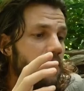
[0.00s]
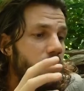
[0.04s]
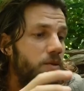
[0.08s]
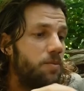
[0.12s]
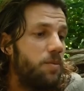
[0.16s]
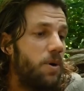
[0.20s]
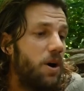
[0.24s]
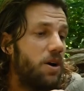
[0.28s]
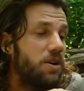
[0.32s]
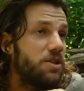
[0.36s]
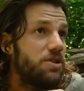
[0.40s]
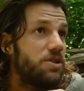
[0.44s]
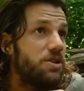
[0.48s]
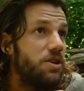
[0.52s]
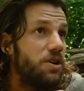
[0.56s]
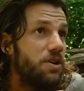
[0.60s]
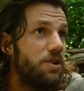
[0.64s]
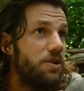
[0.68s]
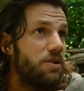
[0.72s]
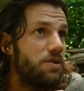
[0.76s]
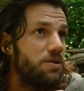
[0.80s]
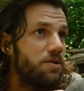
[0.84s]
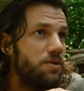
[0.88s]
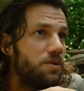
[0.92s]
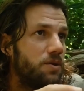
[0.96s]
The box
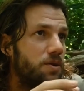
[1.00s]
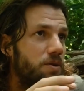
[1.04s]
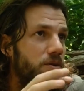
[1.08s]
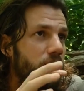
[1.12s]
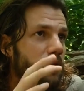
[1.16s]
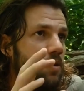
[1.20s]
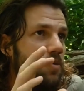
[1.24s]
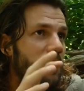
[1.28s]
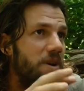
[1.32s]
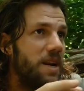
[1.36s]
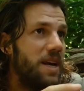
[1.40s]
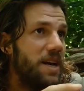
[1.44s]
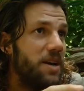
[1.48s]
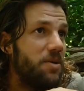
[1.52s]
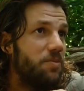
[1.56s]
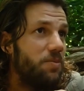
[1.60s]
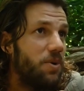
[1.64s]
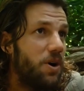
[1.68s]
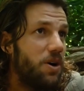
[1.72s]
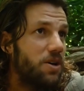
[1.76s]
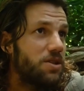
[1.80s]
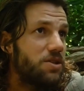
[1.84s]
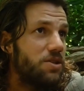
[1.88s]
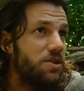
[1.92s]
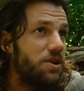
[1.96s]
turtles, or the Malayan
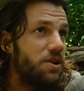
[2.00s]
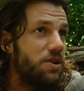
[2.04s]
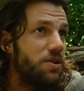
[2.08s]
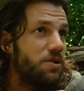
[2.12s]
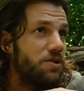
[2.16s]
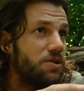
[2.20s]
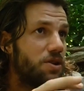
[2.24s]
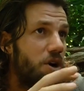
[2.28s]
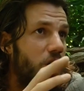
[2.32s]
box turtles,